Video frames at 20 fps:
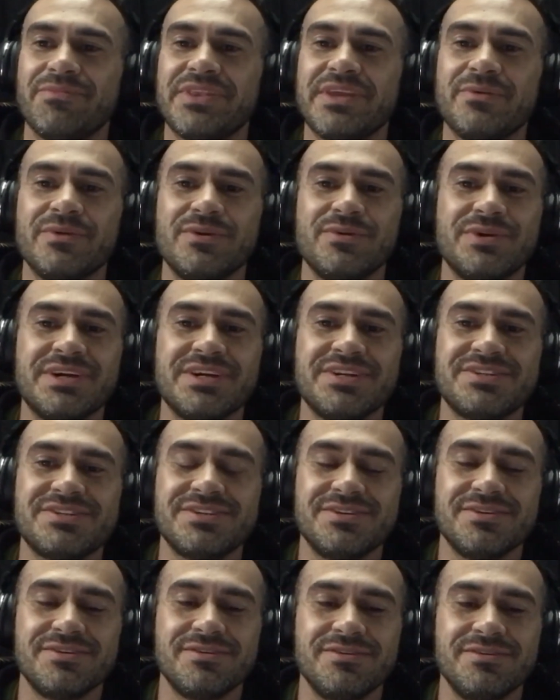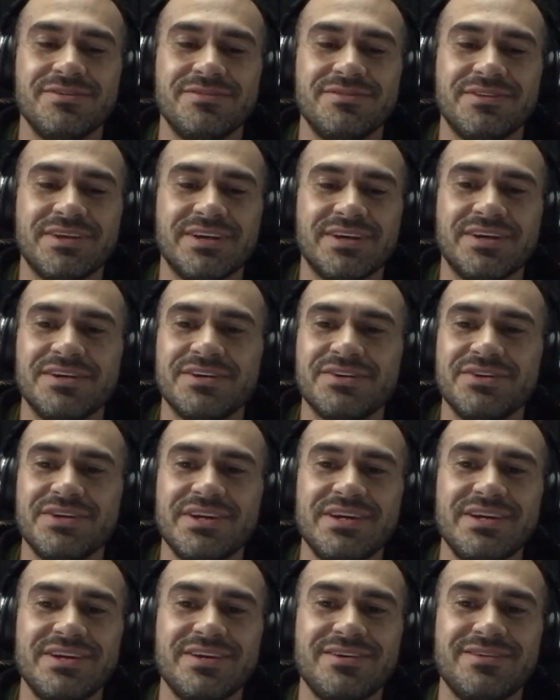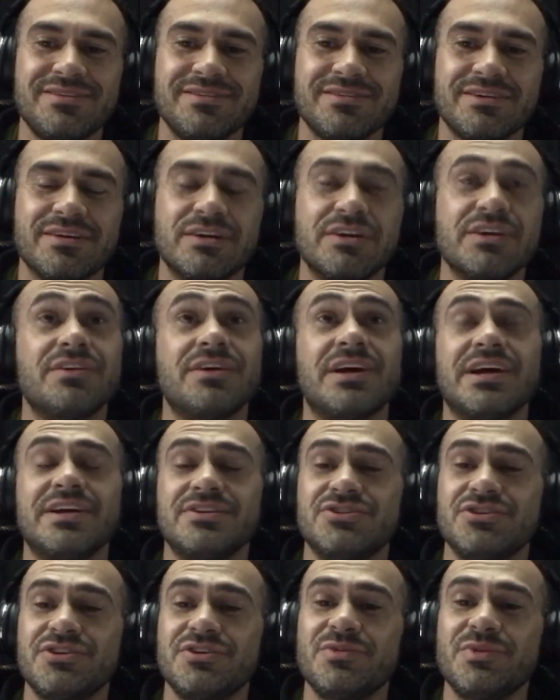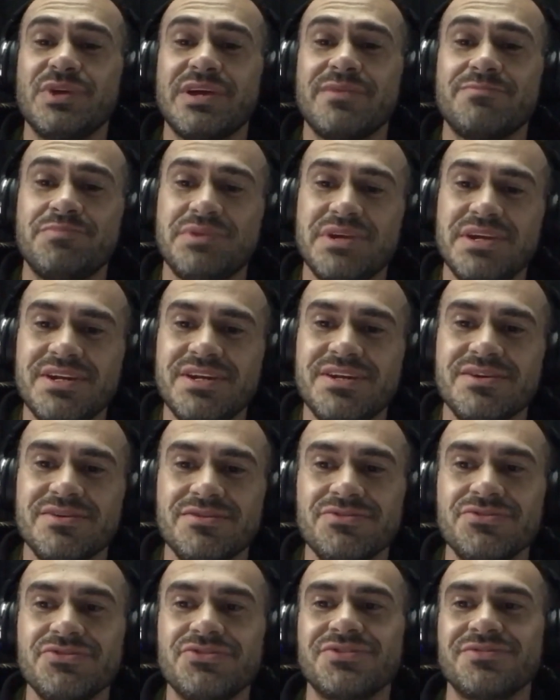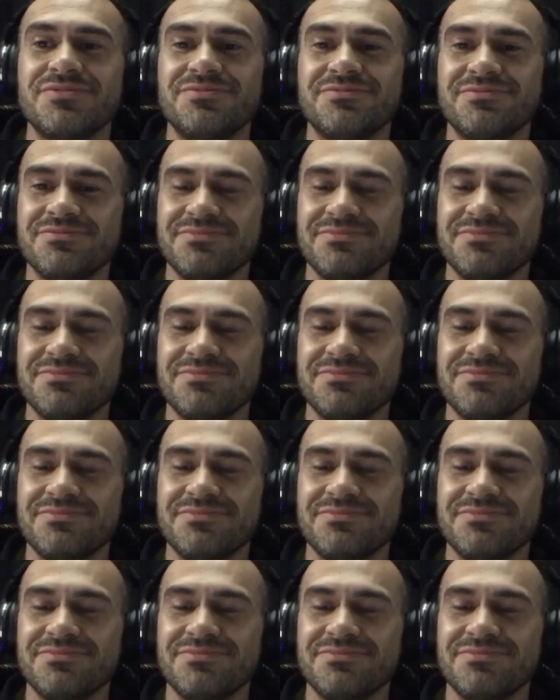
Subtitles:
Then we went to the ugly, I joined when we had BDUs.